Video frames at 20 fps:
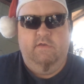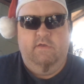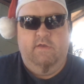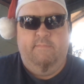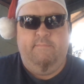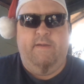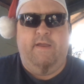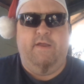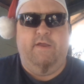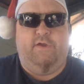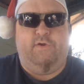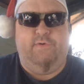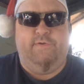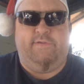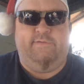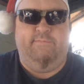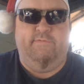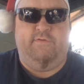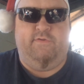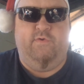Merry
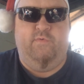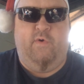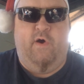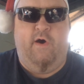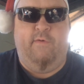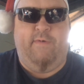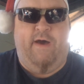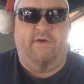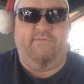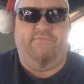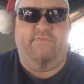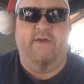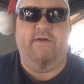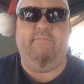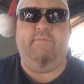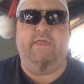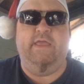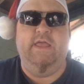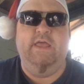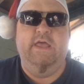Christmas to all my
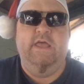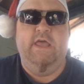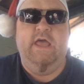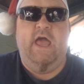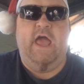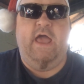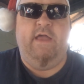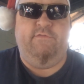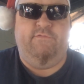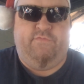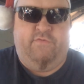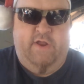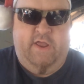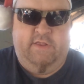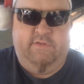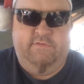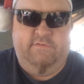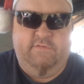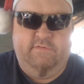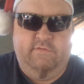family and
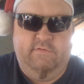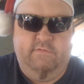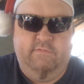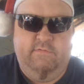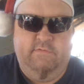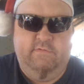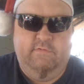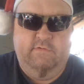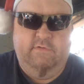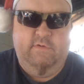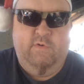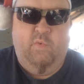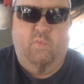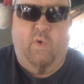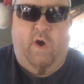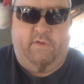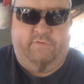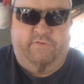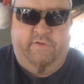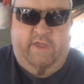friends
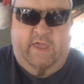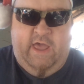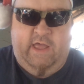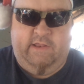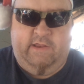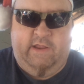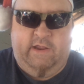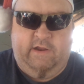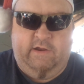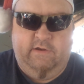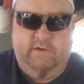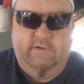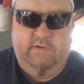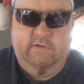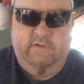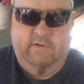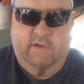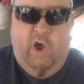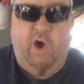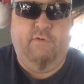watching out there
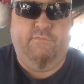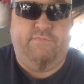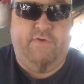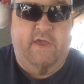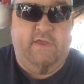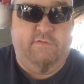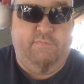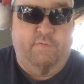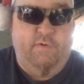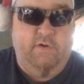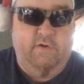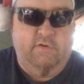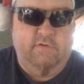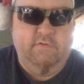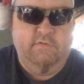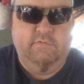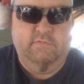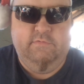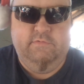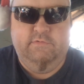on Facebook.
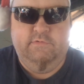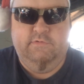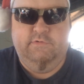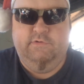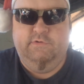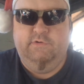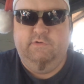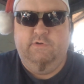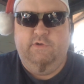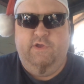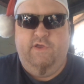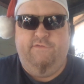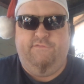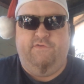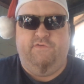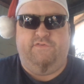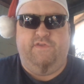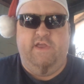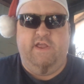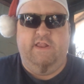If
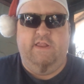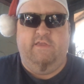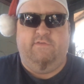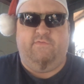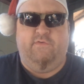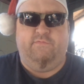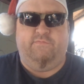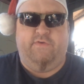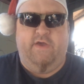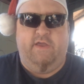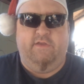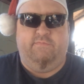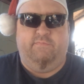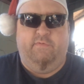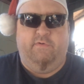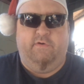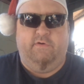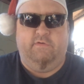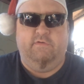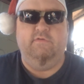you're seeing this from
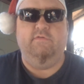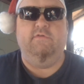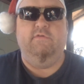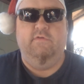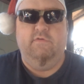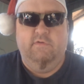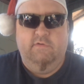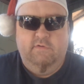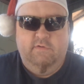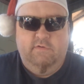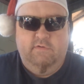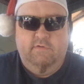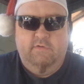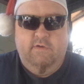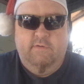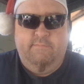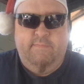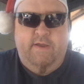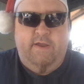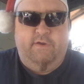Facebook,
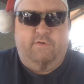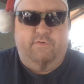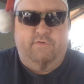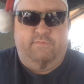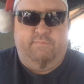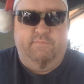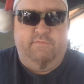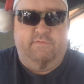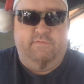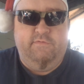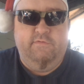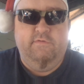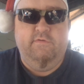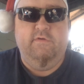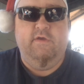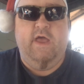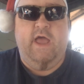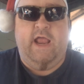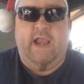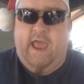Merry Christmas
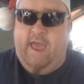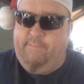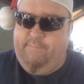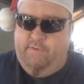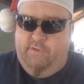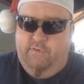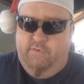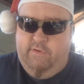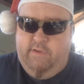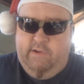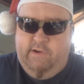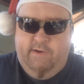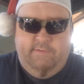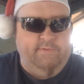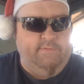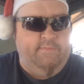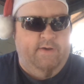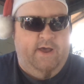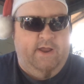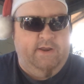and Happy New Year,
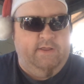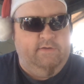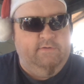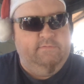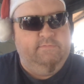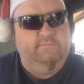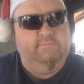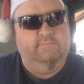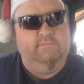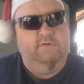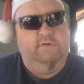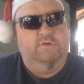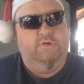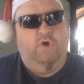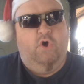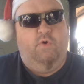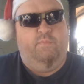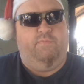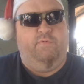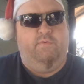everybody.
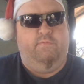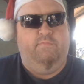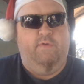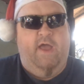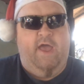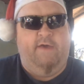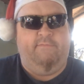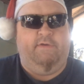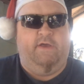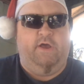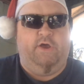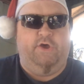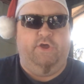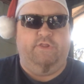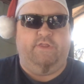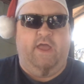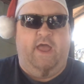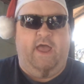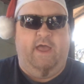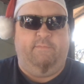Hope you're having a
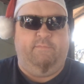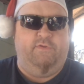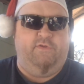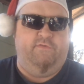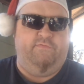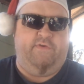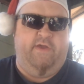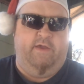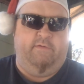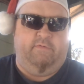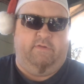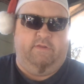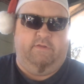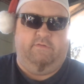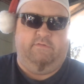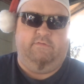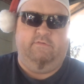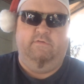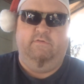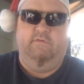good time with your families.